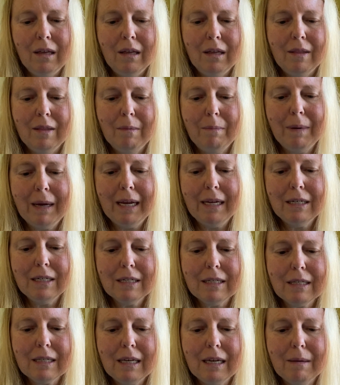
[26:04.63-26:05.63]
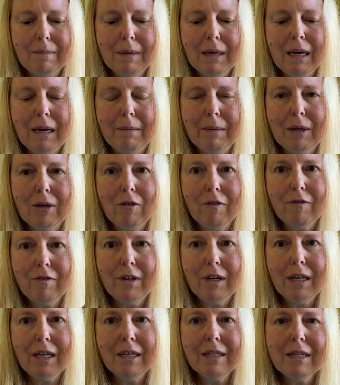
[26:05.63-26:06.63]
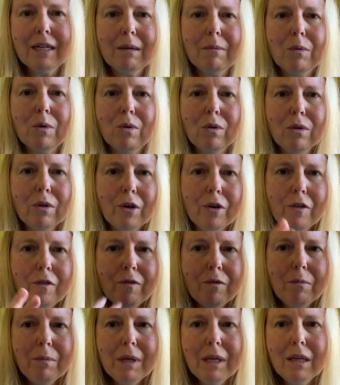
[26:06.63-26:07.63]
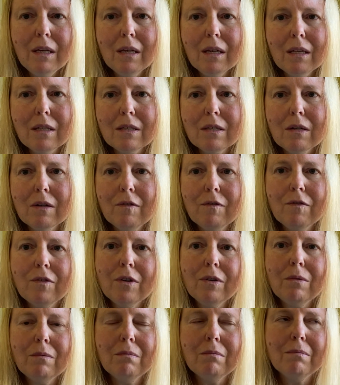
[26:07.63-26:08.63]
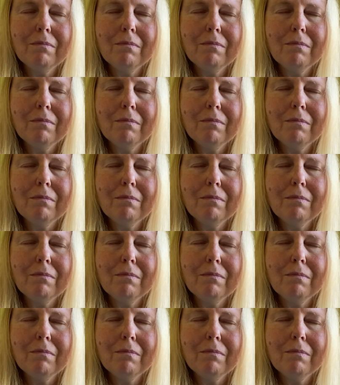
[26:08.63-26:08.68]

the paint just kept coming off, and it ended up all over me. And so for